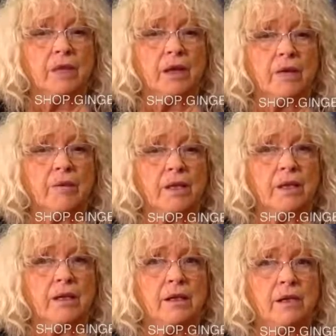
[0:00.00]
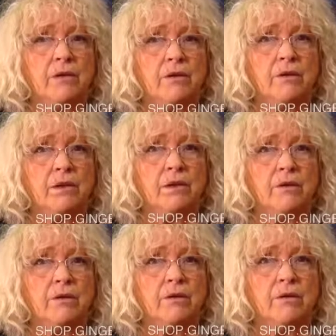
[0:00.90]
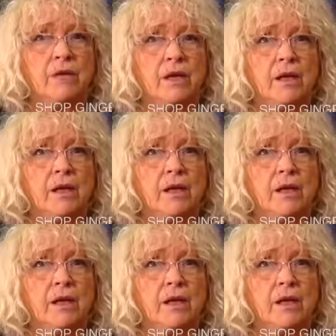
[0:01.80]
I mean, I know that through